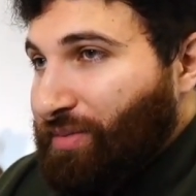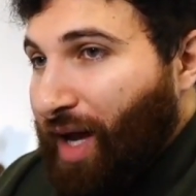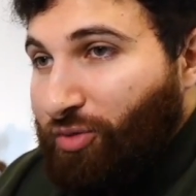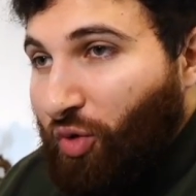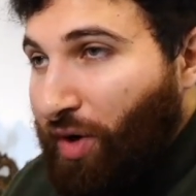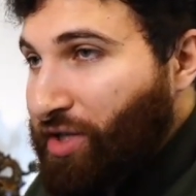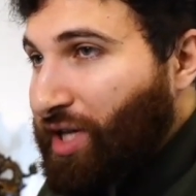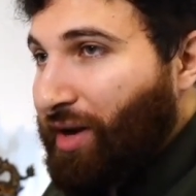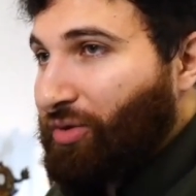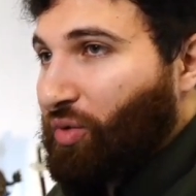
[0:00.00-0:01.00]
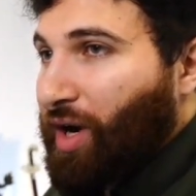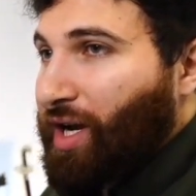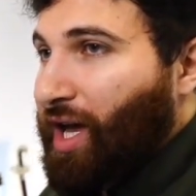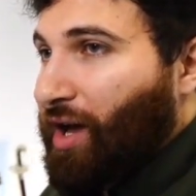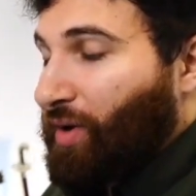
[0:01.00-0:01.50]
I'm 27 right
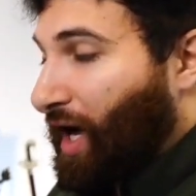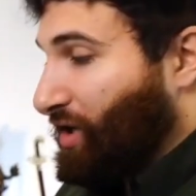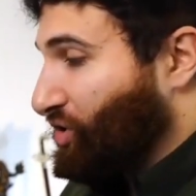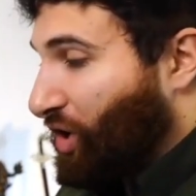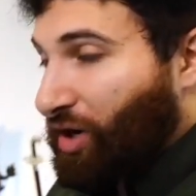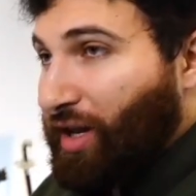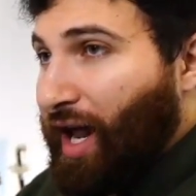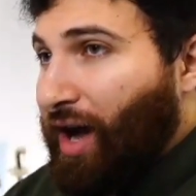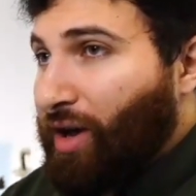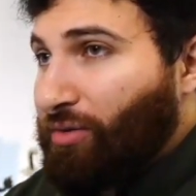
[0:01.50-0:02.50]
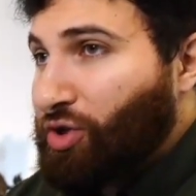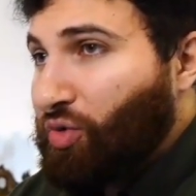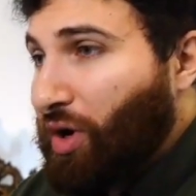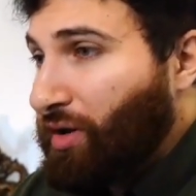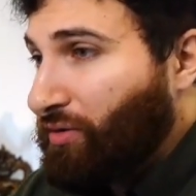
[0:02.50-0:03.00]
now. I started out, I was
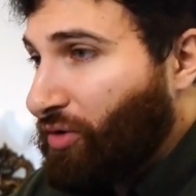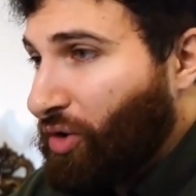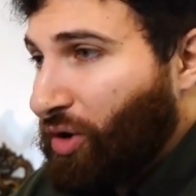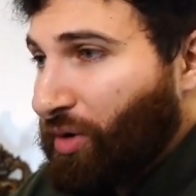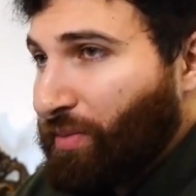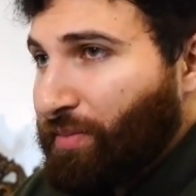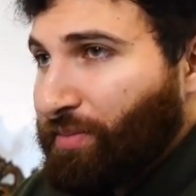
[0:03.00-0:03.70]
24.